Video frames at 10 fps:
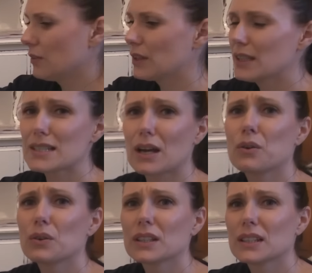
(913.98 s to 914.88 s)
These, I
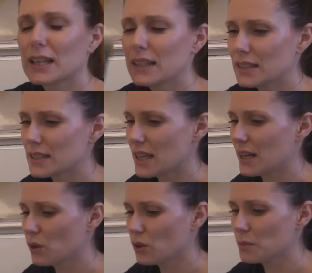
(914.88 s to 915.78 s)
really like these, and
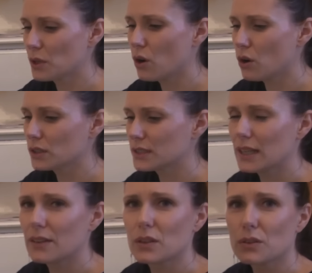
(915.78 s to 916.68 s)
I got them on holiday,
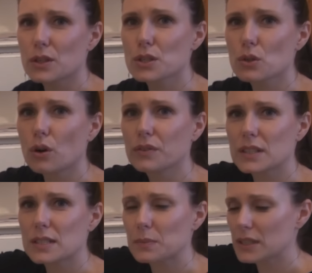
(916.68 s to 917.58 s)
and they're the
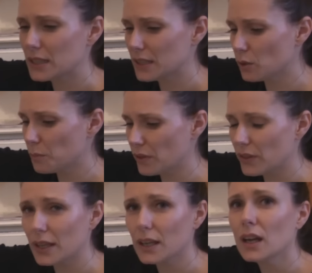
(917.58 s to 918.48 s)
softest material, but
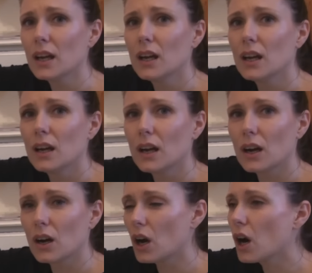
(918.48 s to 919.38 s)
they
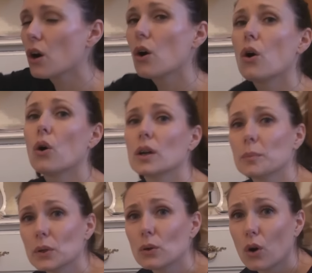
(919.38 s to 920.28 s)
are
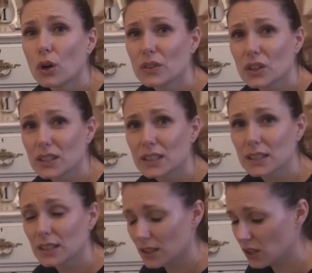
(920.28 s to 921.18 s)
horrible on. They're like,
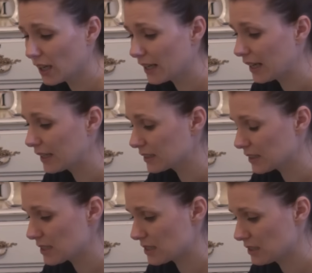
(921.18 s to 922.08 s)
they're
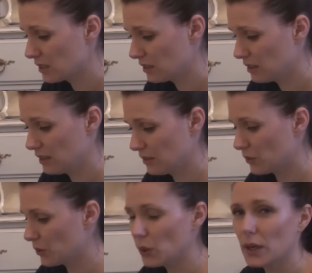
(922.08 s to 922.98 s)
horrendous.
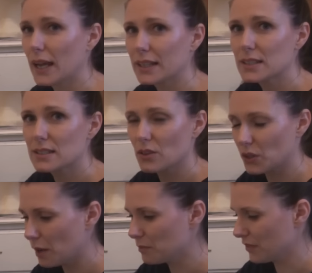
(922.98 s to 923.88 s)
They're not nice. They're
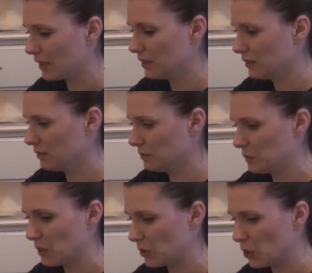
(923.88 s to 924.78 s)
comfy,
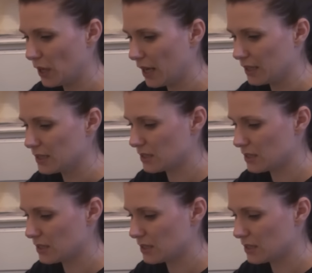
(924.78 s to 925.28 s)
but they're not nice.